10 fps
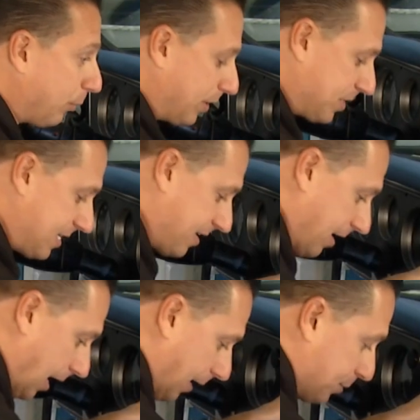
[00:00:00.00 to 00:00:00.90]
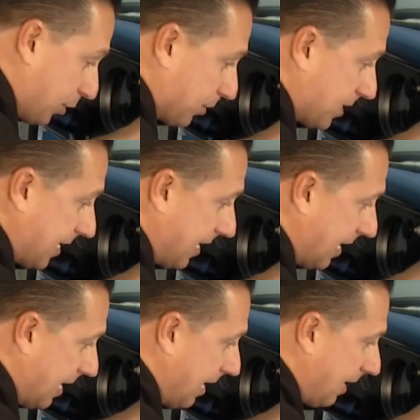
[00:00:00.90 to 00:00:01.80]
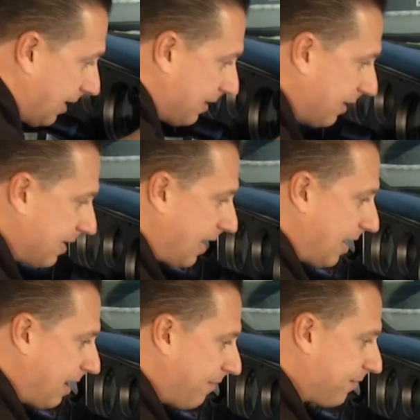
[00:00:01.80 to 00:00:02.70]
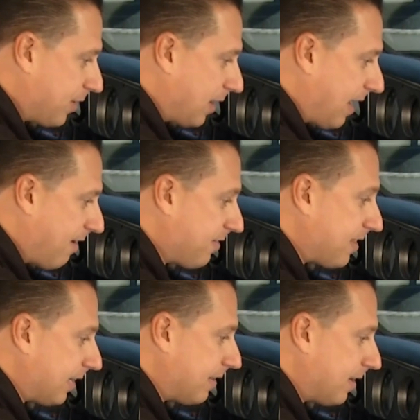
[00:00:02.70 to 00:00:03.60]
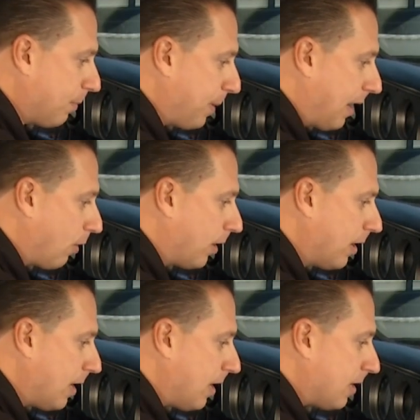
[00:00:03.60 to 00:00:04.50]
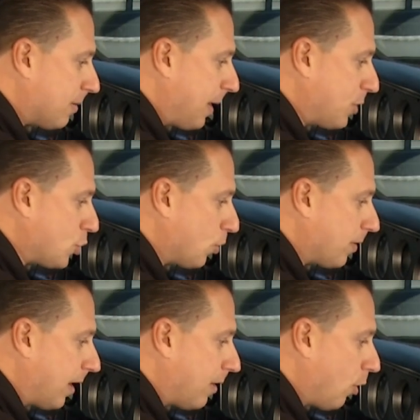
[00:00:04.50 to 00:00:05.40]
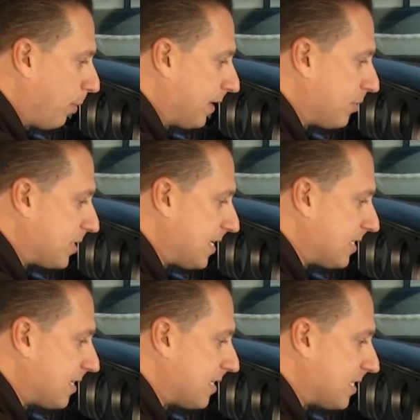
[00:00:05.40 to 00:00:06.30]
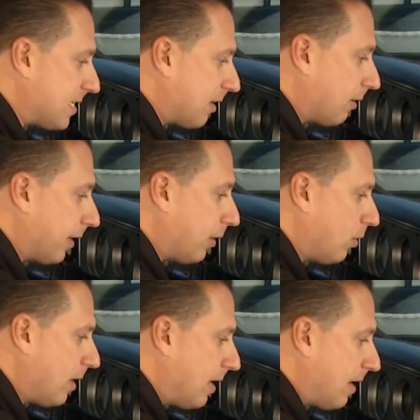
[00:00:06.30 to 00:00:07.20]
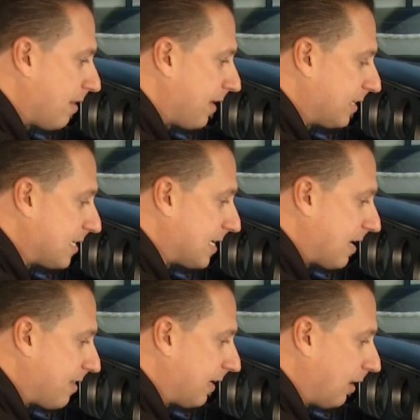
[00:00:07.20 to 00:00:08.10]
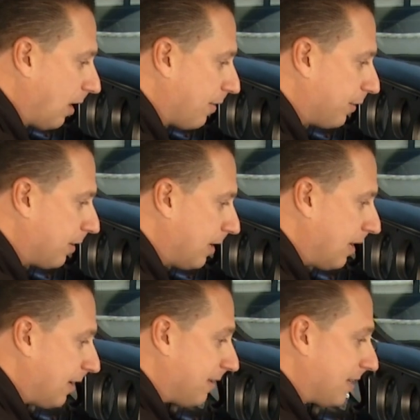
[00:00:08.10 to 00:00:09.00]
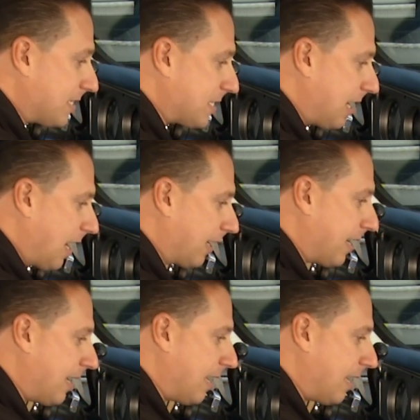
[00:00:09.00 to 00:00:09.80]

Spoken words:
When you see the knobs, you'll see that they have done everything in their power to make sure that nobody who sees this stereo thinks it's anything other than stock.